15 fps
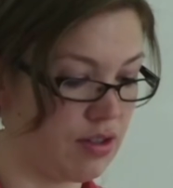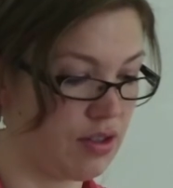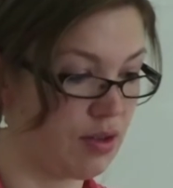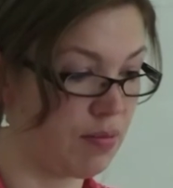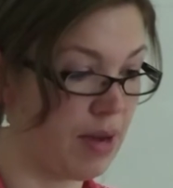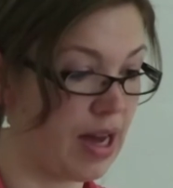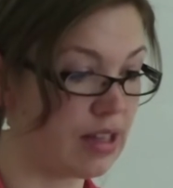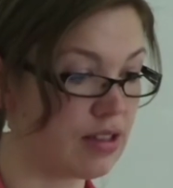
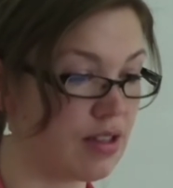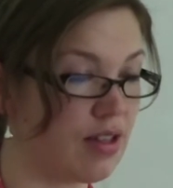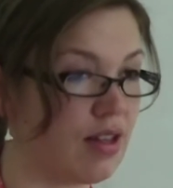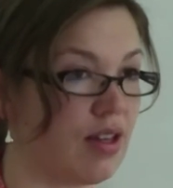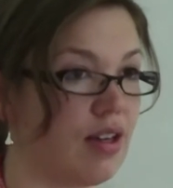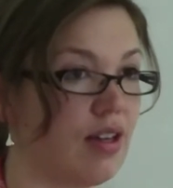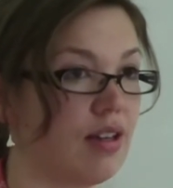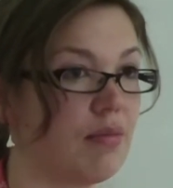So back to
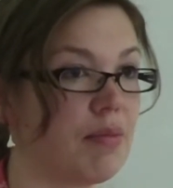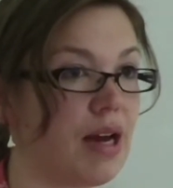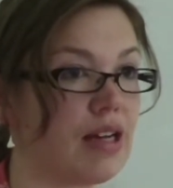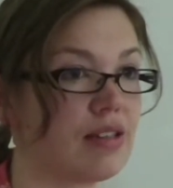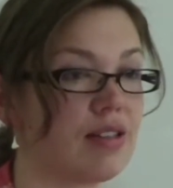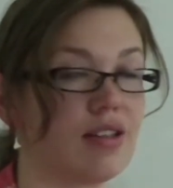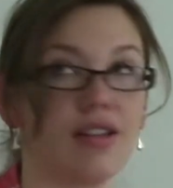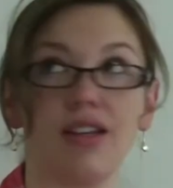
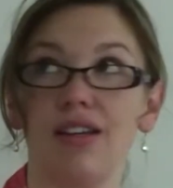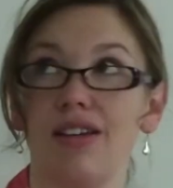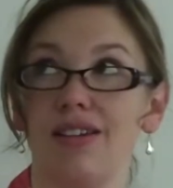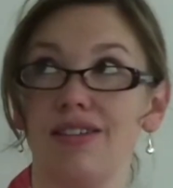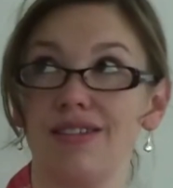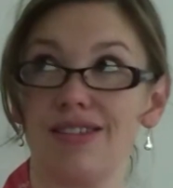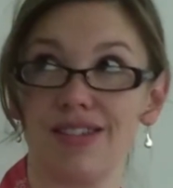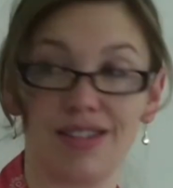
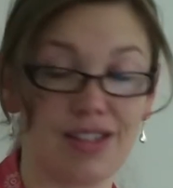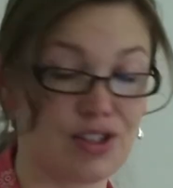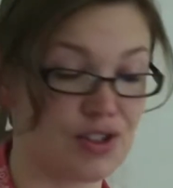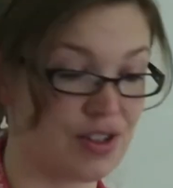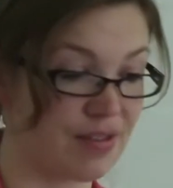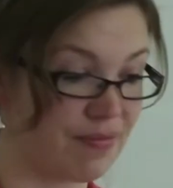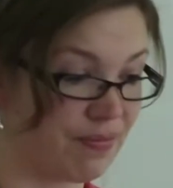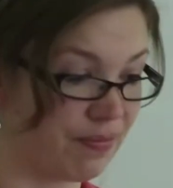the
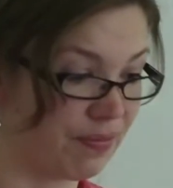decision.